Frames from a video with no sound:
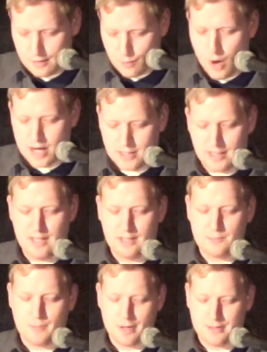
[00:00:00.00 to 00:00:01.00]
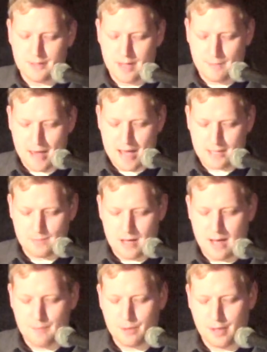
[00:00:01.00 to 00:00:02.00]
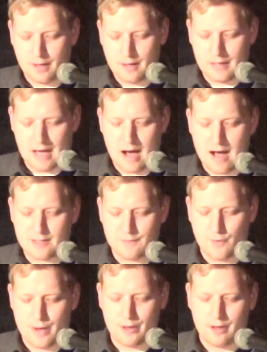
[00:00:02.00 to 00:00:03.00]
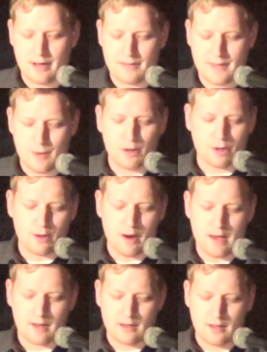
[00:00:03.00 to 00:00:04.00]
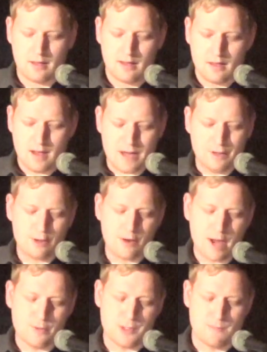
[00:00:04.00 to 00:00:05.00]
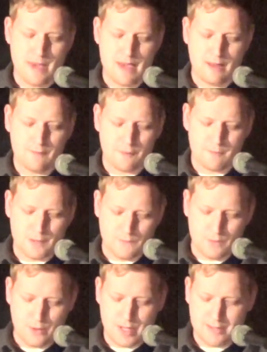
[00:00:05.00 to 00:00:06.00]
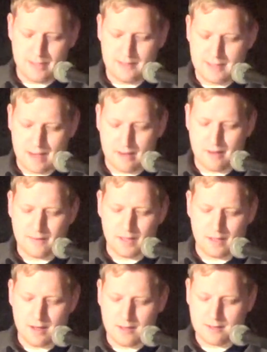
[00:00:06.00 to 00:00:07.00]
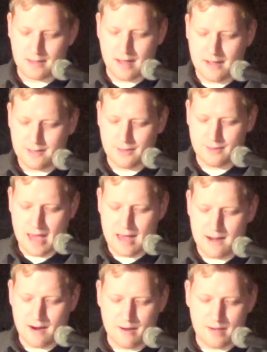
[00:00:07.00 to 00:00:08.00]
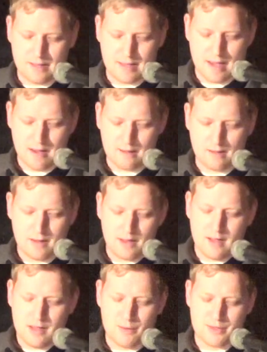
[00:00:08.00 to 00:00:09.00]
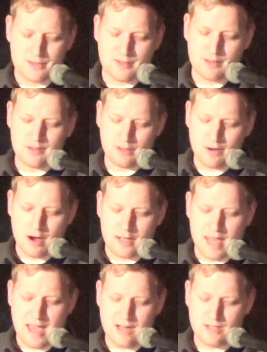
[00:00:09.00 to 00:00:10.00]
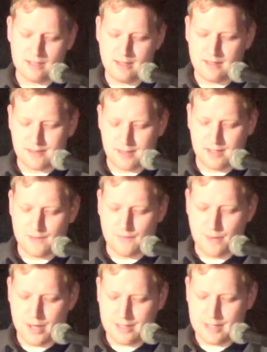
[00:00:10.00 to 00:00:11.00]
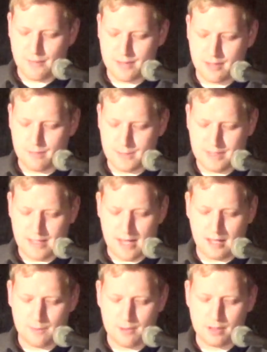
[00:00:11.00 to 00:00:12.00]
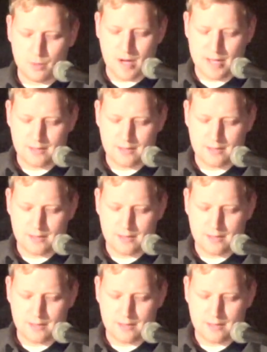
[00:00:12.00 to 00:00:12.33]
watching each person that passed by, putting on the odds of whether or not they were Craig. I knew Craig was male from his voice, and he sounded on the young side, so that narrowed it down. There was a certain Caucasianness in his voice that was unmistakable, and when I